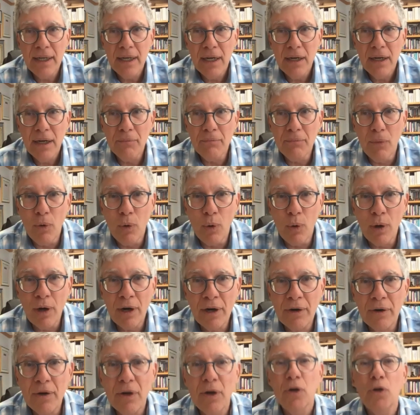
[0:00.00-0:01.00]

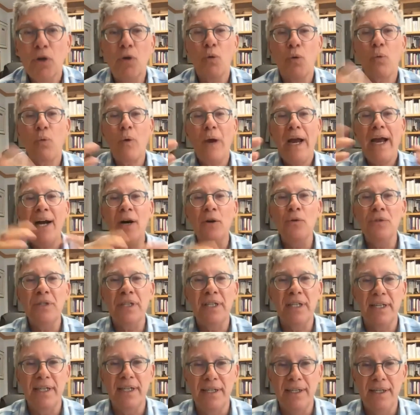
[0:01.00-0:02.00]
more
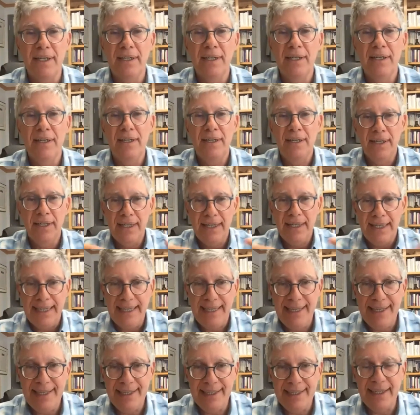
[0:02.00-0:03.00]
grounded
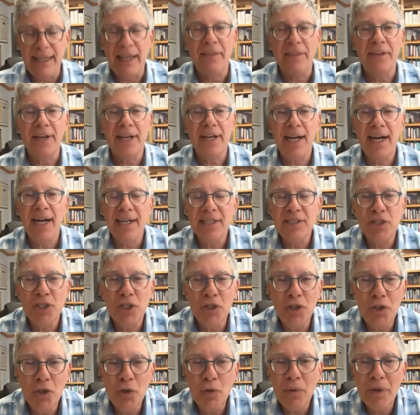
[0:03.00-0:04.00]
in the
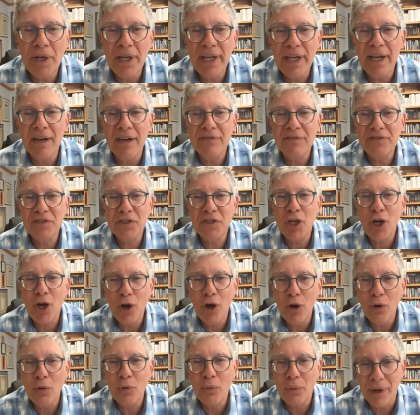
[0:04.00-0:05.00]
continuity of
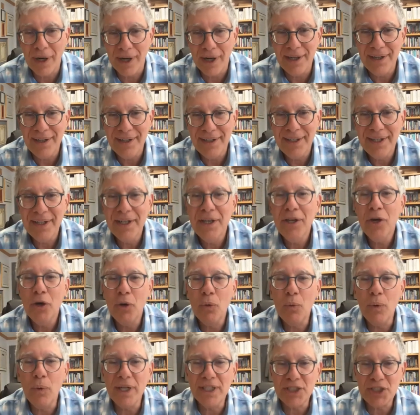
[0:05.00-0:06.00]
Torah,
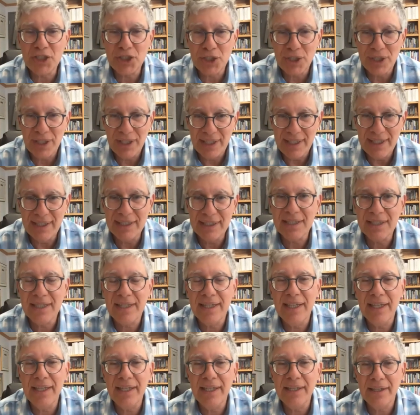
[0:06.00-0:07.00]
which is
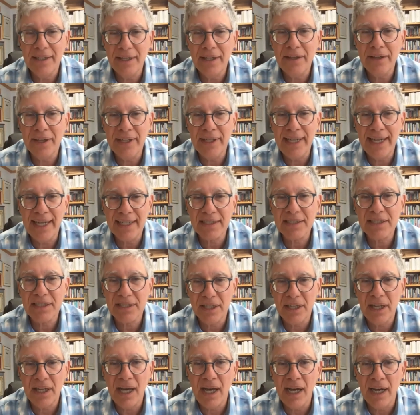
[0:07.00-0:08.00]
the next
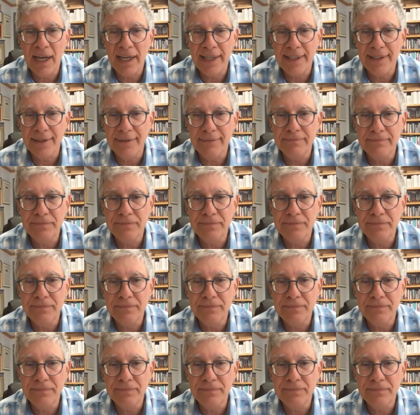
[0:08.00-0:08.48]
line.